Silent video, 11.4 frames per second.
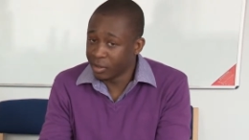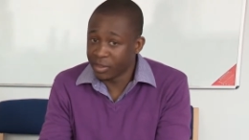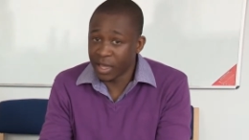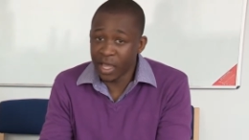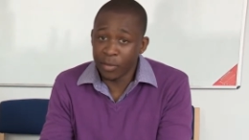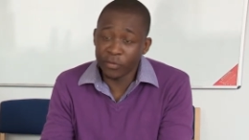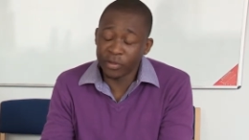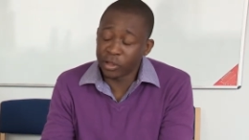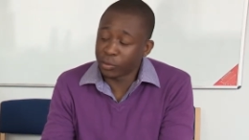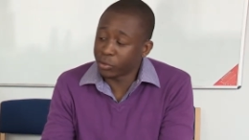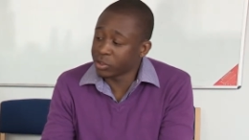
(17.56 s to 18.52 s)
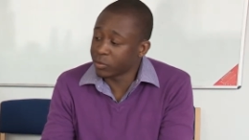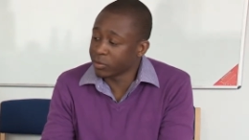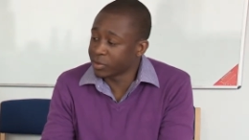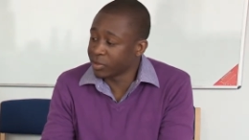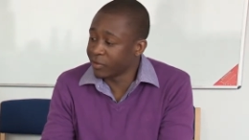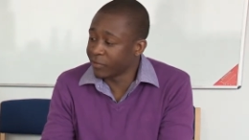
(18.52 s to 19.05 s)
The aim of this project
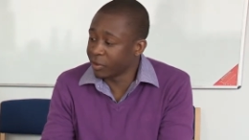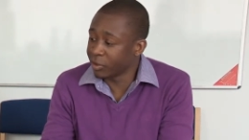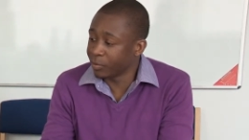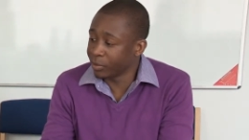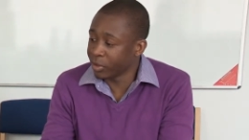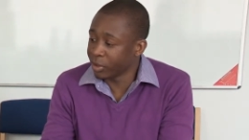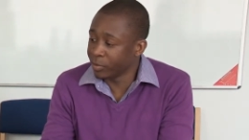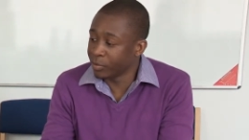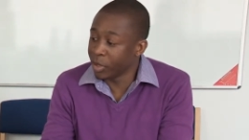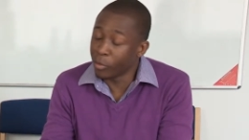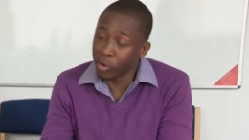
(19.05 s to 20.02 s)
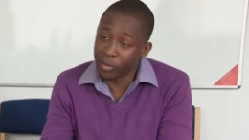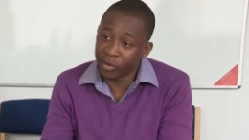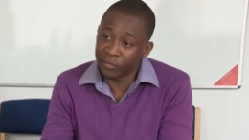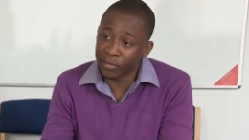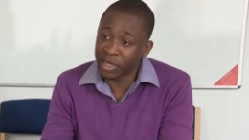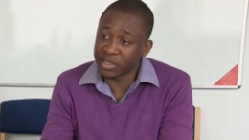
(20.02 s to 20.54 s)
was to develop um, a mobile
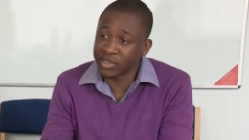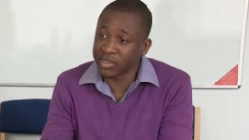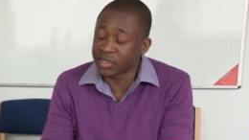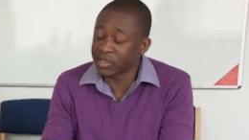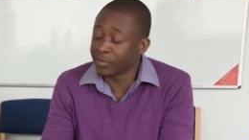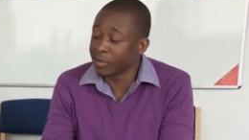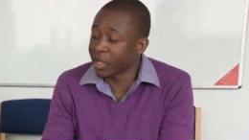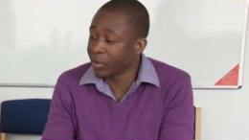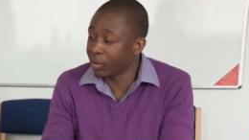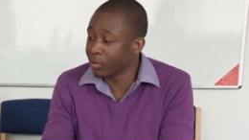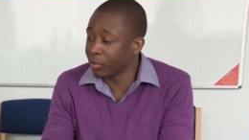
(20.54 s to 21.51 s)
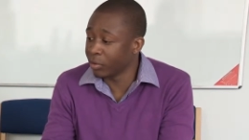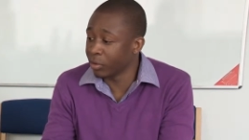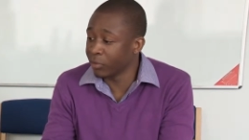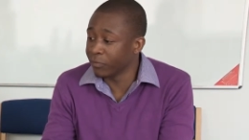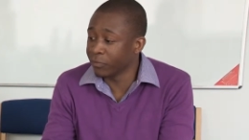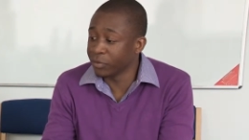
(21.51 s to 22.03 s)
information system
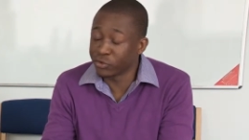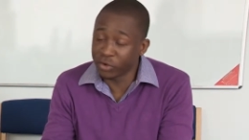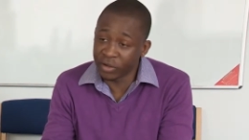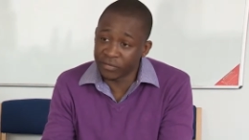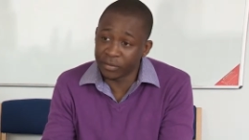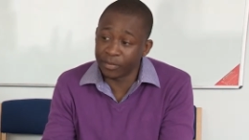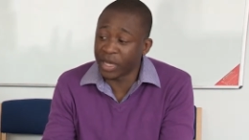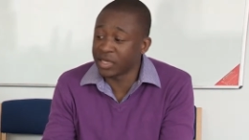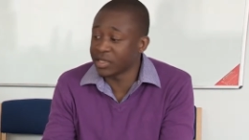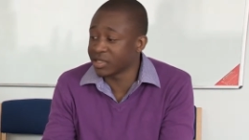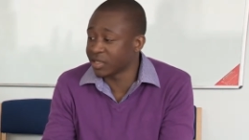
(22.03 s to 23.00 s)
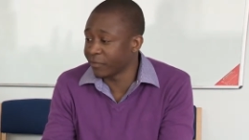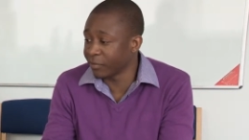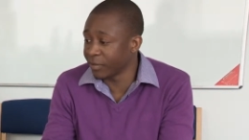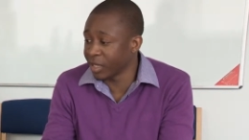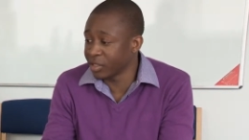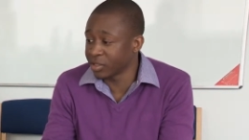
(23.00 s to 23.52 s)
capable of retrieving patient
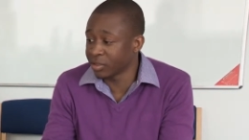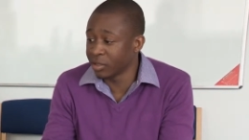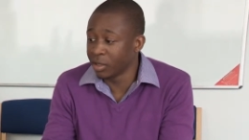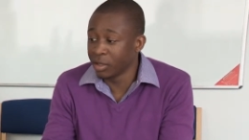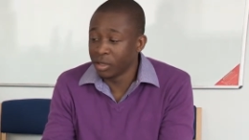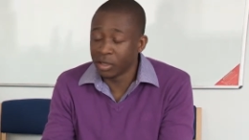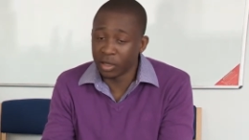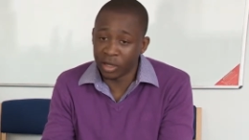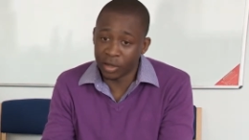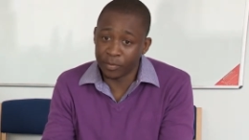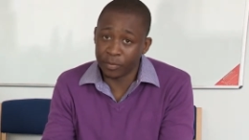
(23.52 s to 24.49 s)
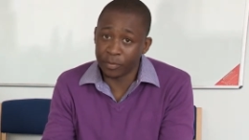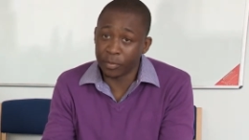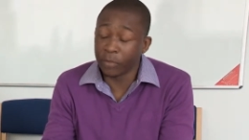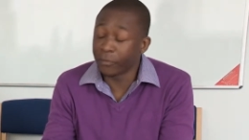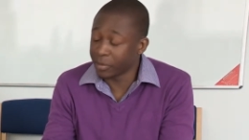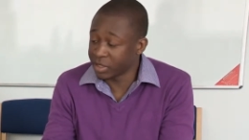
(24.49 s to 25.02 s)
information um,
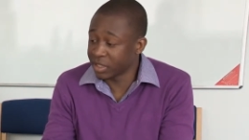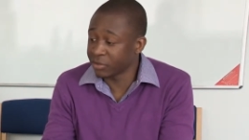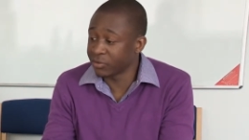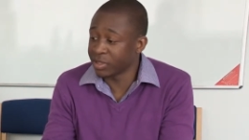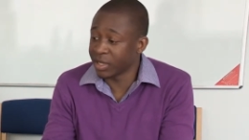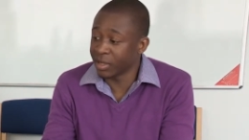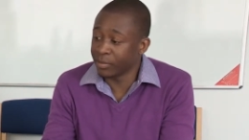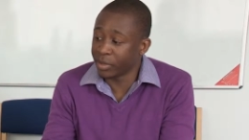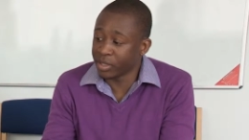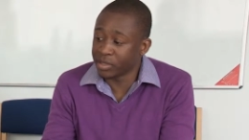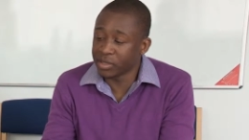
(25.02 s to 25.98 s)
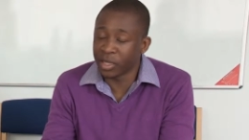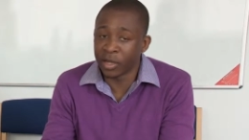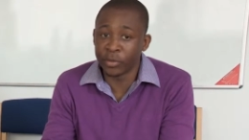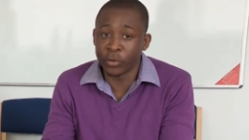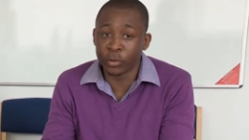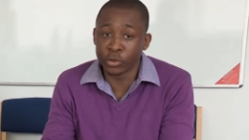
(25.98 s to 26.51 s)
from a central database.
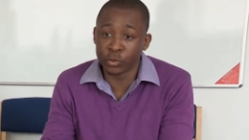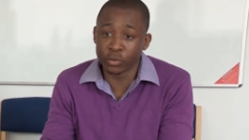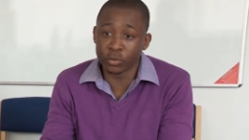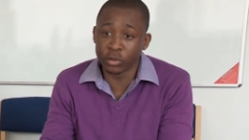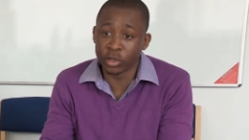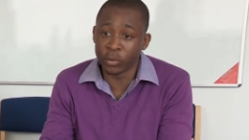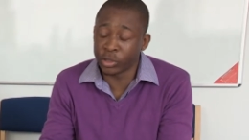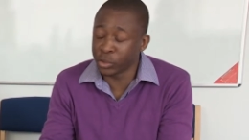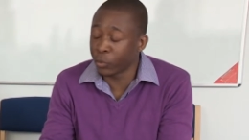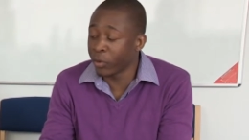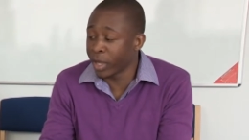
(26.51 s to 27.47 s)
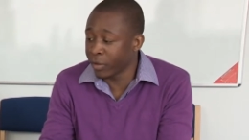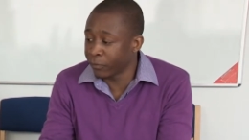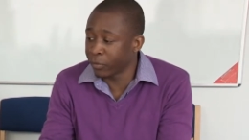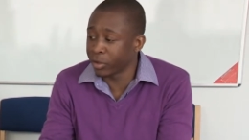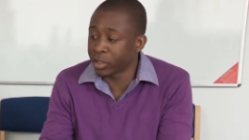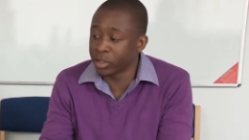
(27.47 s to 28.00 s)
Um, it was it was a way of
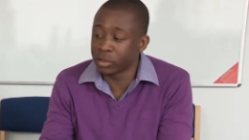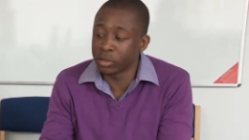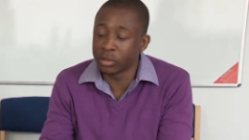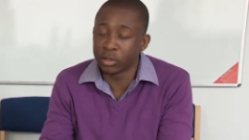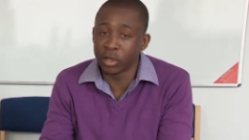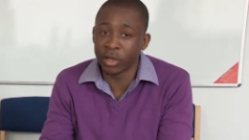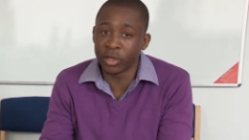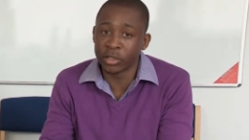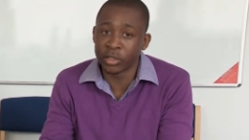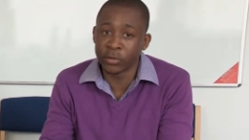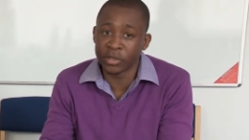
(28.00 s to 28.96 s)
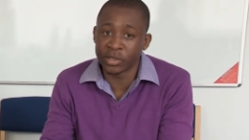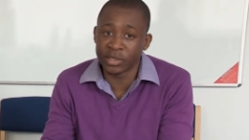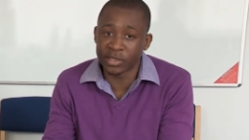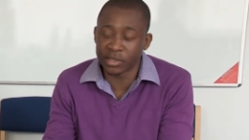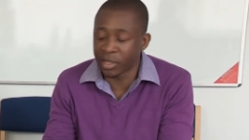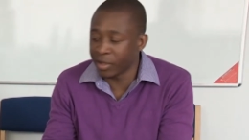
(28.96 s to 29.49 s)
working uh,
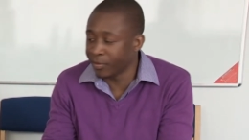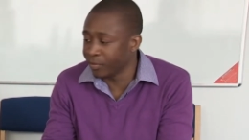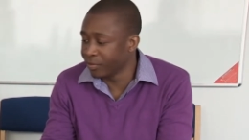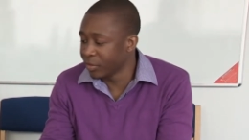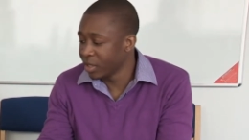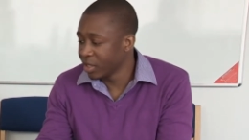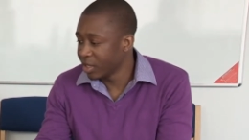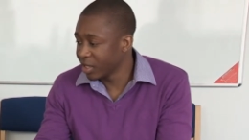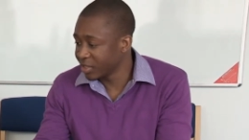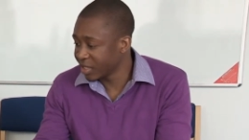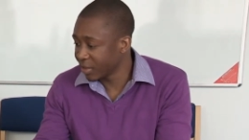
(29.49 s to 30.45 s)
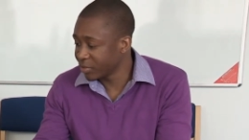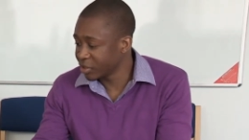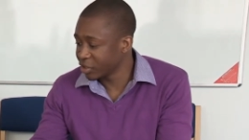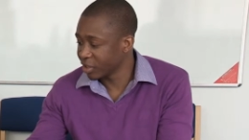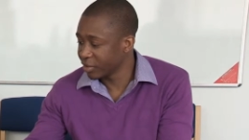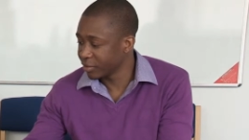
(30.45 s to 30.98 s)
towards um,
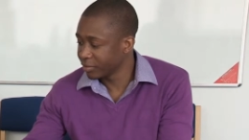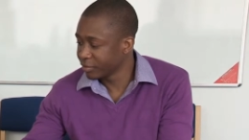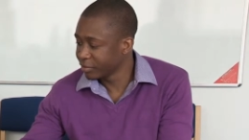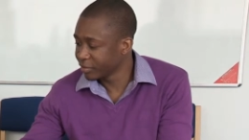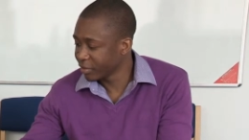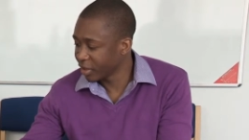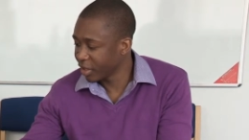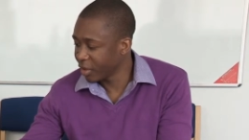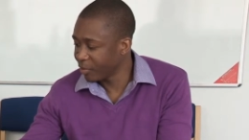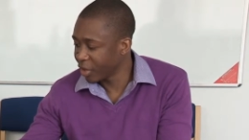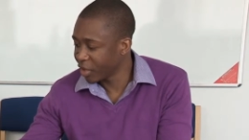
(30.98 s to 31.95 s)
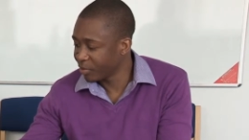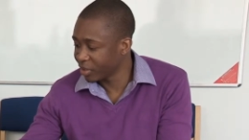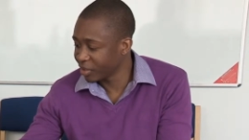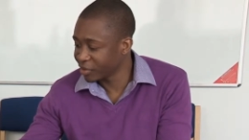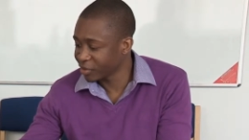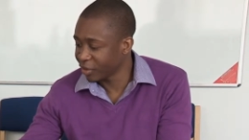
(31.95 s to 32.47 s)
establishing a
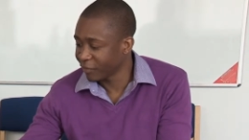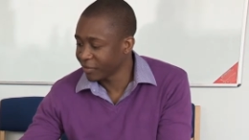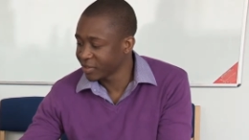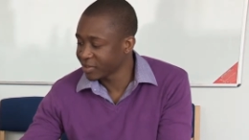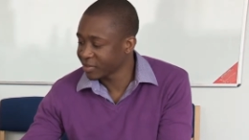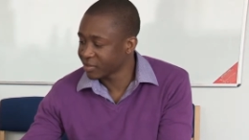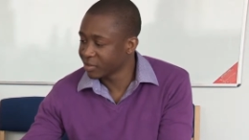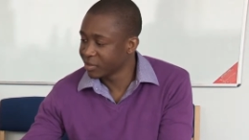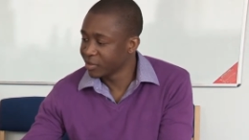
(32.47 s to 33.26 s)
paperless office.